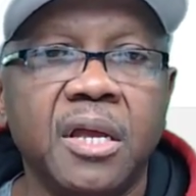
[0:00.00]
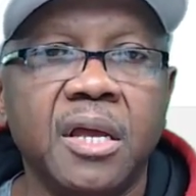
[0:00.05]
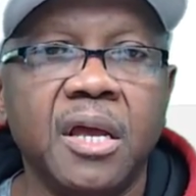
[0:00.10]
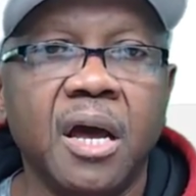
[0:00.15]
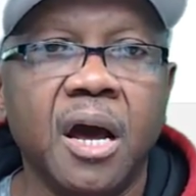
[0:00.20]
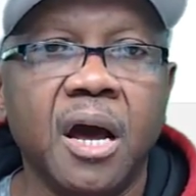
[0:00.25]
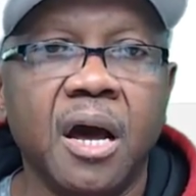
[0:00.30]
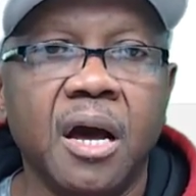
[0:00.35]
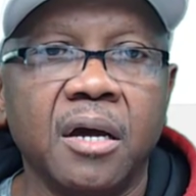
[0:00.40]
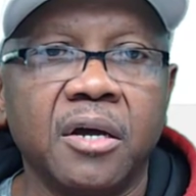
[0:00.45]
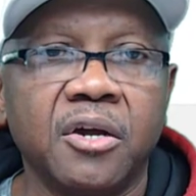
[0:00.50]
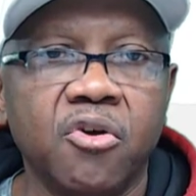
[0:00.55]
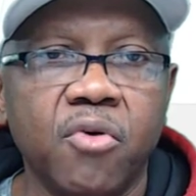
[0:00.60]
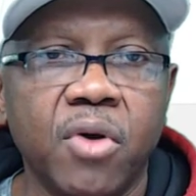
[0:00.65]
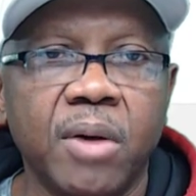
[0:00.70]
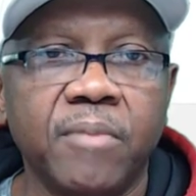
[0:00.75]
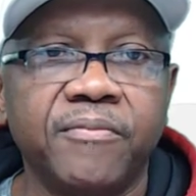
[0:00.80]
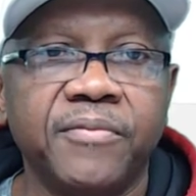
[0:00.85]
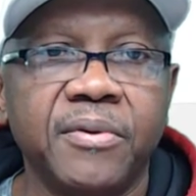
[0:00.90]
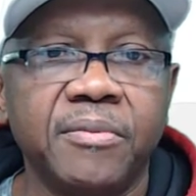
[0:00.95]
uh,
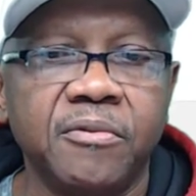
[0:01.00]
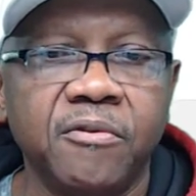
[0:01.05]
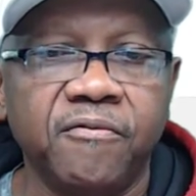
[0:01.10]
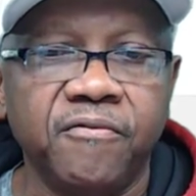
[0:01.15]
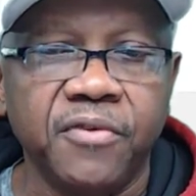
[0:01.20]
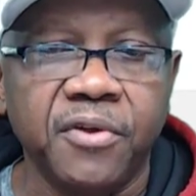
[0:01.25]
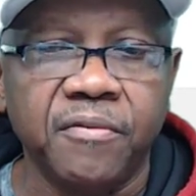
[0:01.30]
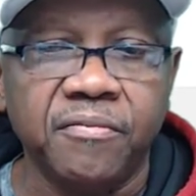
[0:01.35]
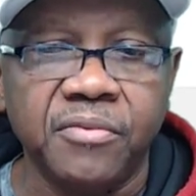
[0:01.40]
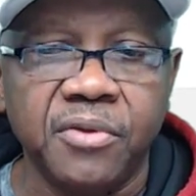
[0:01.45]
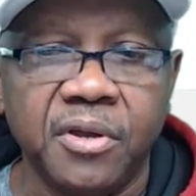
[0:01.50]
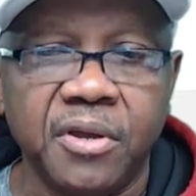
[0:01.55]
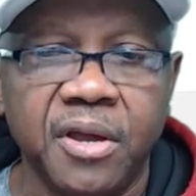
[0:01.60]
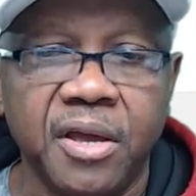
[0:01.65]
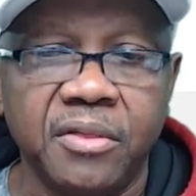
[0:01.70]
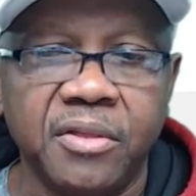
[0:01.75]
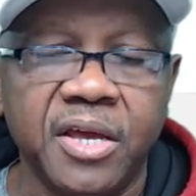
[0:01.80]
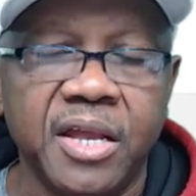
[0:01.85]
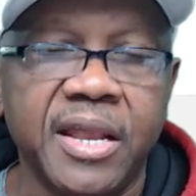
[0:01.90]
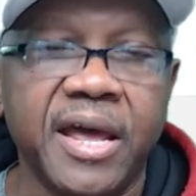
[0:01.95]
Co-op 50/50, And
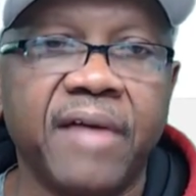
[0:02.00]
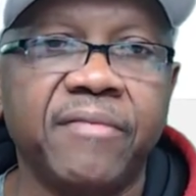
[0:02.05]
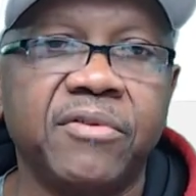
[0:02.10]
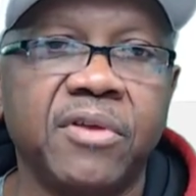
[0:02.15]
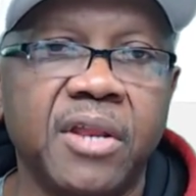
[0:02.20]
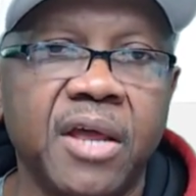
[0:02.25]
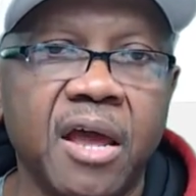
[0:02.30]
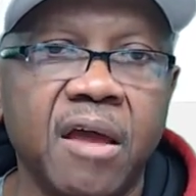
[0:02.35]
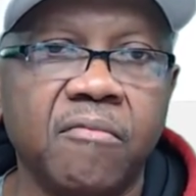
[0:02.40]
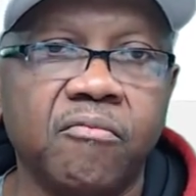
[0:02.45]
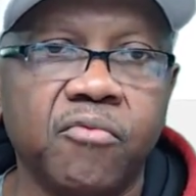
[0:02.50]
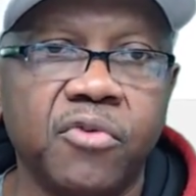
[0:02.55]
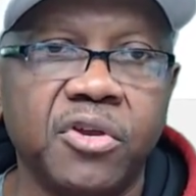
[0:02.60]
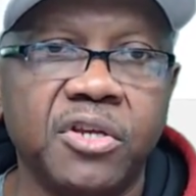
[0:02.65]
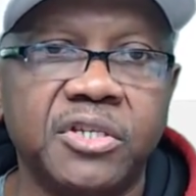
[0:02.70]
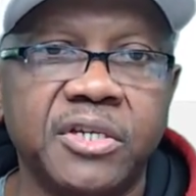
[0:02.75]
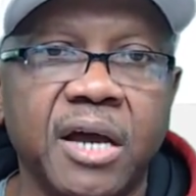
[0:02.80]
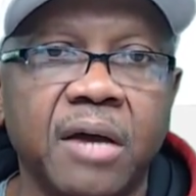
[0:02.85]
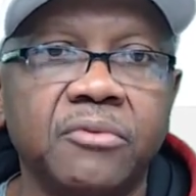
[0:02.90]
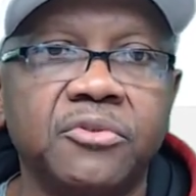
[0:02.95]
then after that, reach
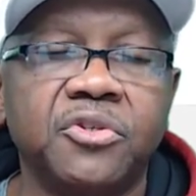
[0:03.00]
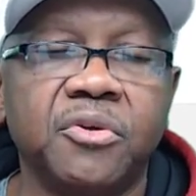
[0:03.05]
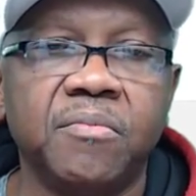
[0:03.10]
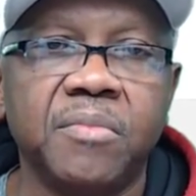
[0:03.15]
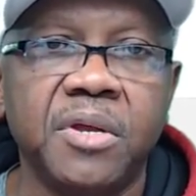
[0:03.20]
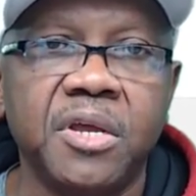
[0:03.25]
out to me.